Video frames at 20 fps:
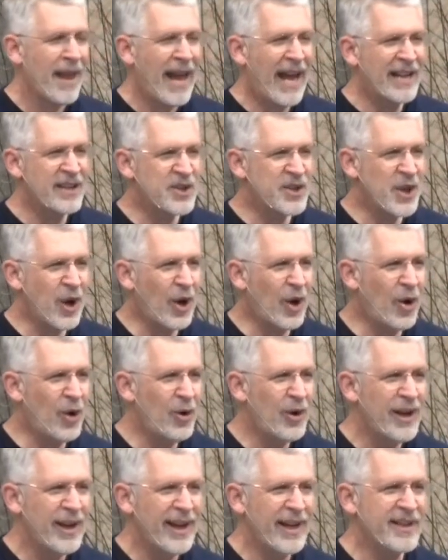And
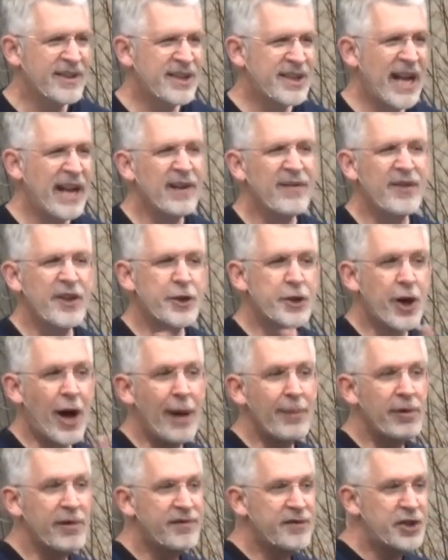so instead of the
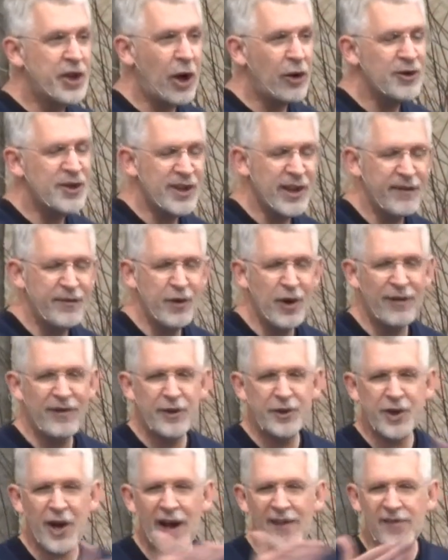tribe of Joseph, you have
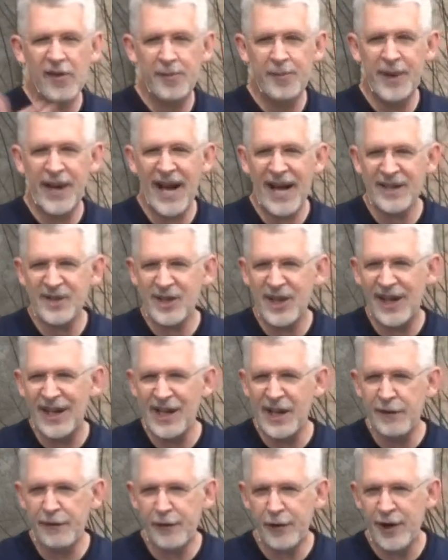the tribe of Manasseh
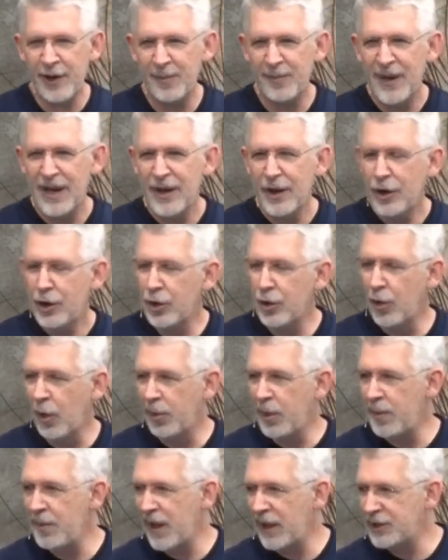and Ephraim, who
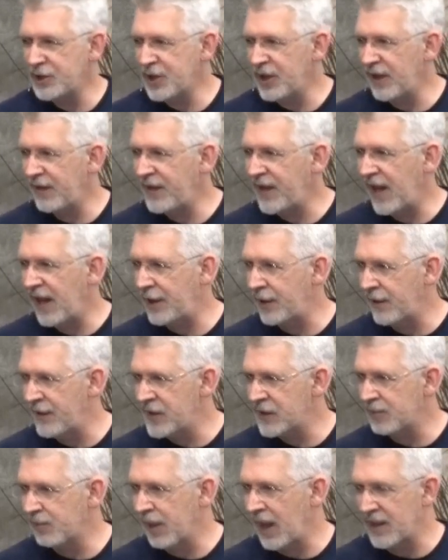will be mentioned at the end of
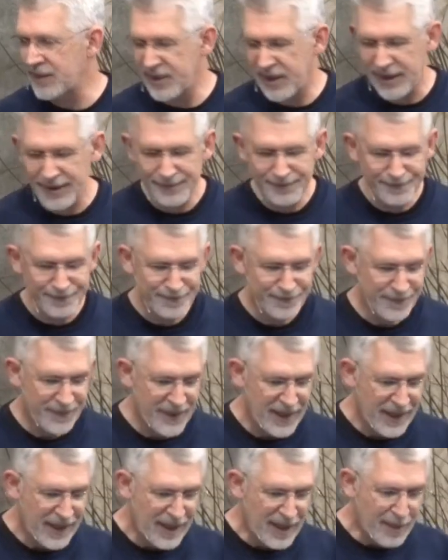this blessing.
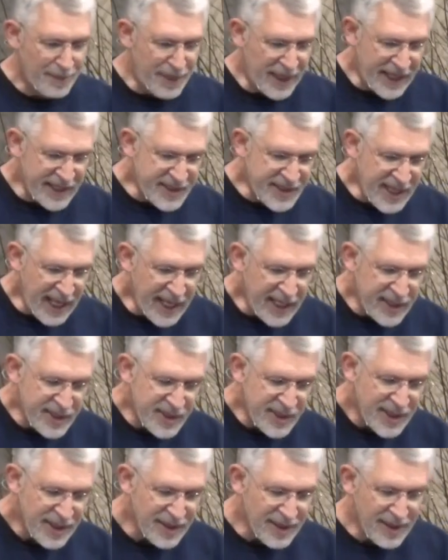But it
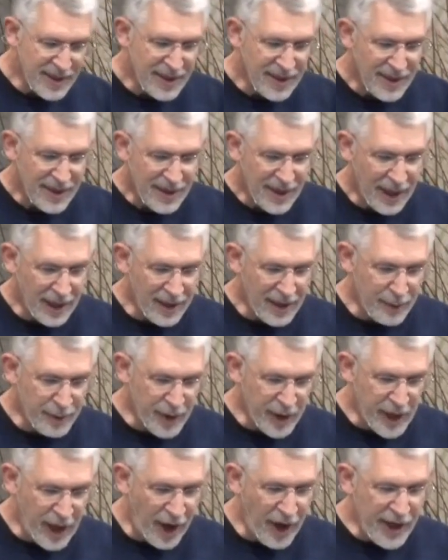says uh, uh,
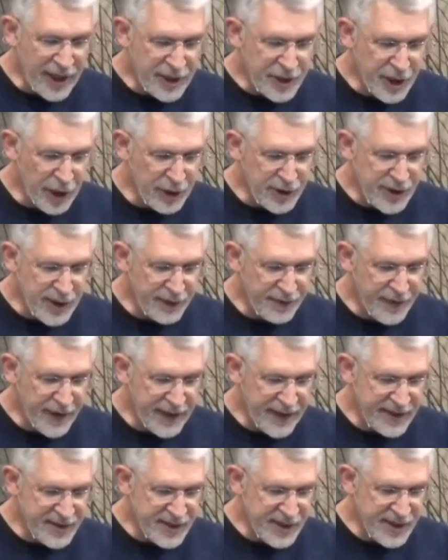regarding Joseph
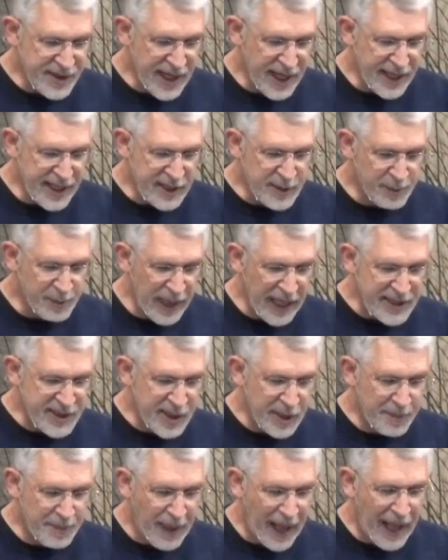and his descendants,
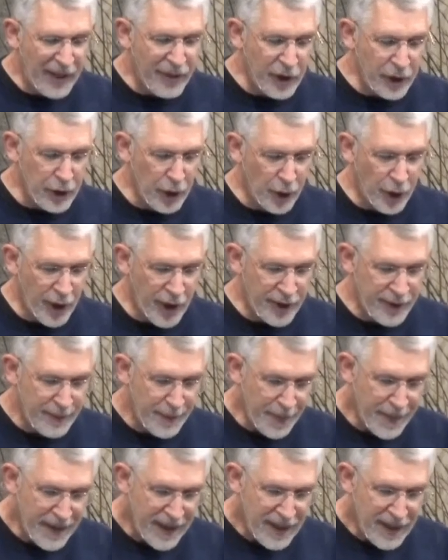blessed by the Lord
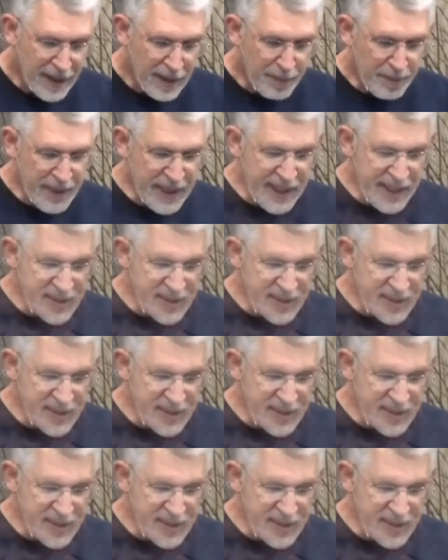be